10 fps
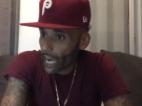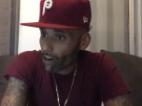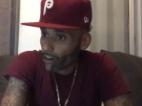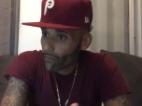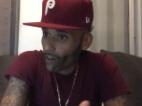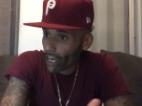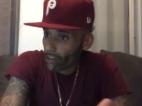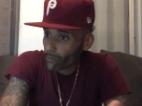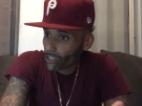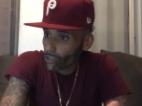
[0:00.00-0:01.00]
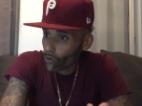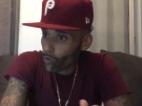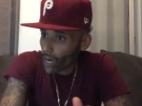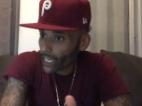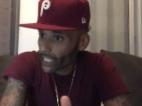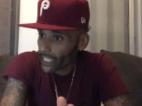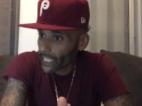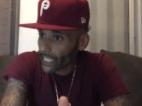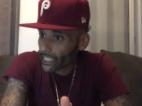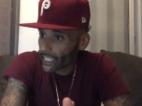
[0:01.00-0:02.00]
our environmental
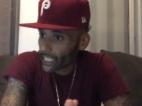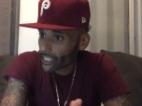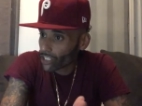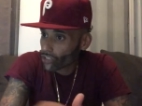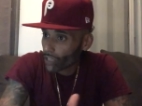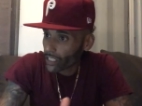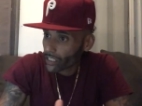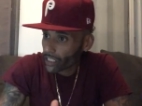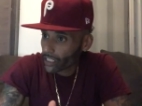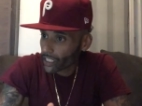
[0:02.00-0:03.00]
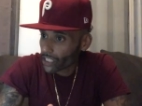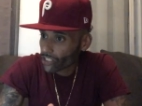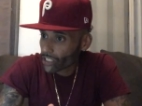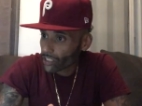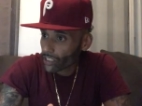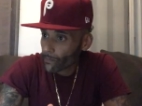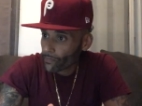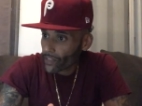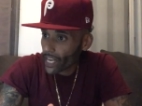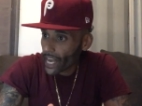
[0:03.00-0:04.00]
quality and daily stress conditions
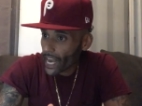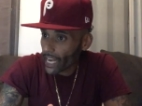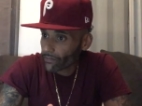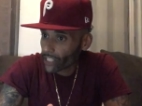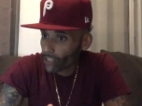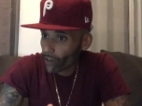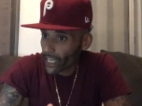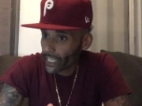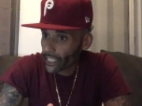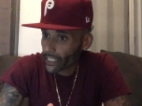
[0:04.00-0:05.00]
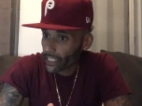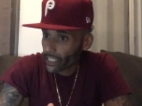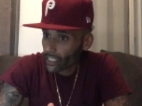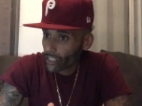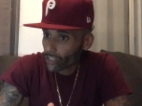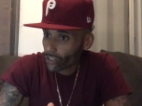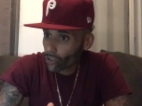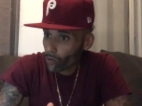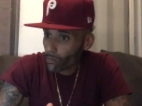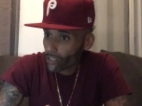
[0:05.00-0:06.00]
have degraded
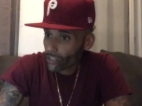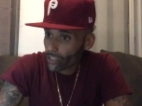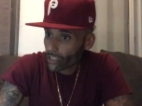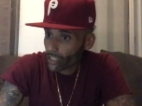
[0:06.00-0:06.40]
so much,